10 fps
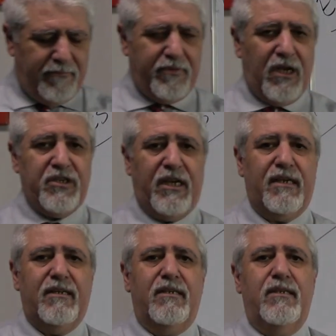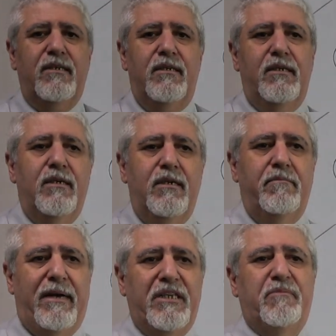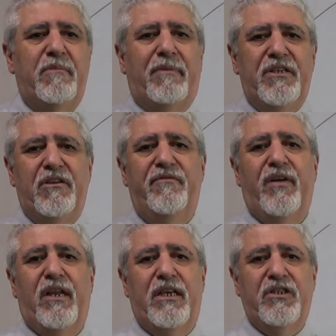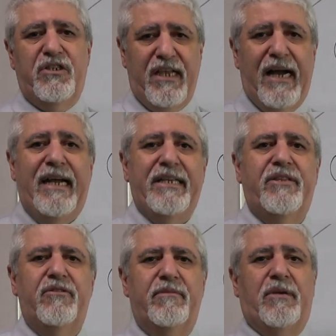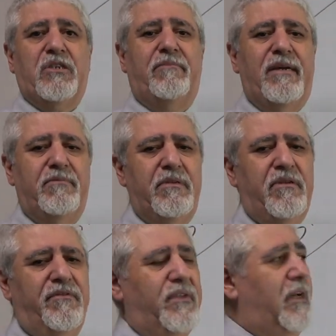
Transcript: the project management body of knowledge, the guide to the project management of